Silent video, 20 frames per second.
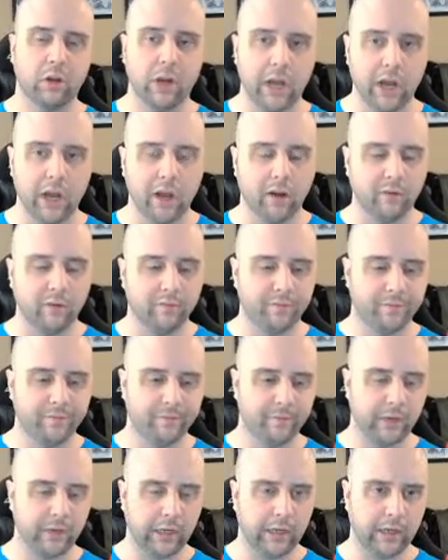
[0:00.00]
of
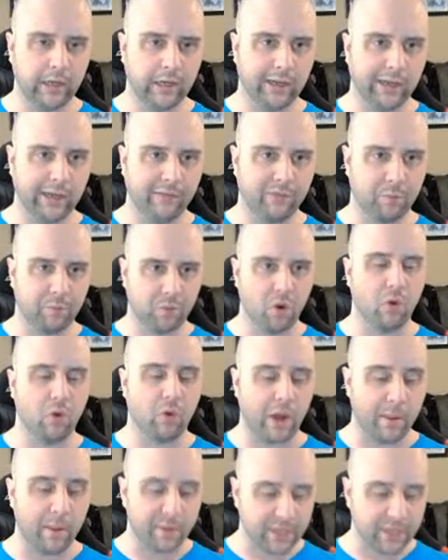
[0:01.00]
the program.